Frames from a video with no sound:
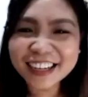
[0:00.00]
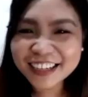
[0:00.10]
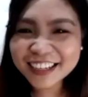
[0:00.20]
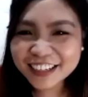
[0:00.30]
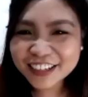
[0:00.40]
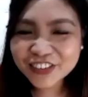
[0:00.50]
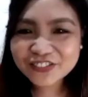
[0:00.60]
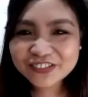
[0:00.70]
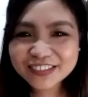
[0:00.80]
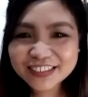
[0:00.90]
it short
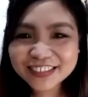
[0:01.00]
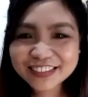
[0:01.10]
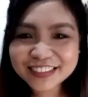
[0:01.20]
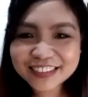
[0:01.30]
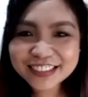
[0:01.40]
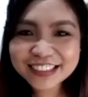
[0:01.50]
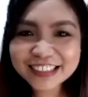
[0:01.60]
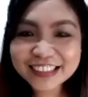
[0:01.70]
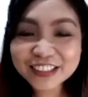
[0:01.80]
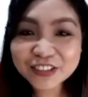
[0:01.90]
because I'd
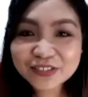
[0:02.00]
really like to